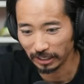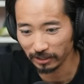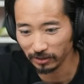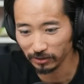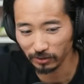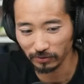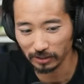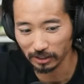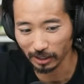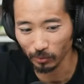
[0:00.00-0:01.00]
Daniel
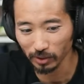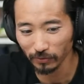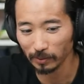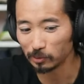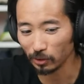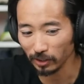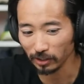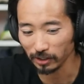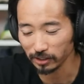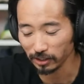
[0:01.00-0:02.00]
Suvi says, "I wonder if
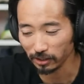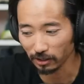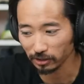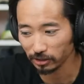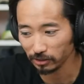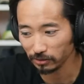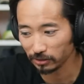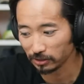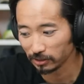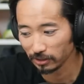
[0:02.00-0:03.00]
Kipchoge likes any odd
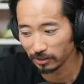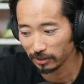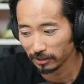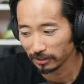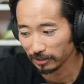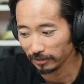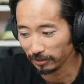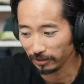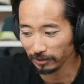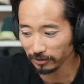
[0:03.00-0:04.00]
shoes."
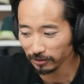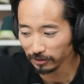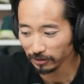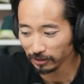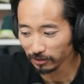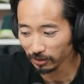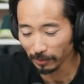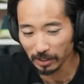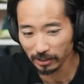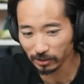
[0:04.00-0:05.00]
Uh, I don't know.
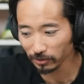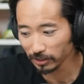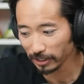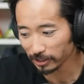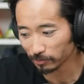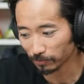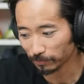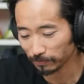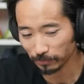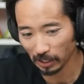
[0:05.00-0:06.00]
I mean, he certainly has
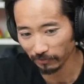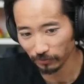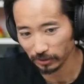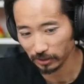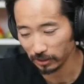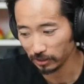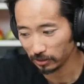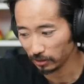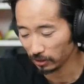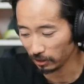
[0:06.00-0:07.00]

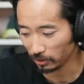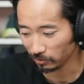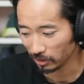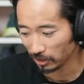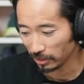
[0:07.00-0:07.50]
preferences, you know.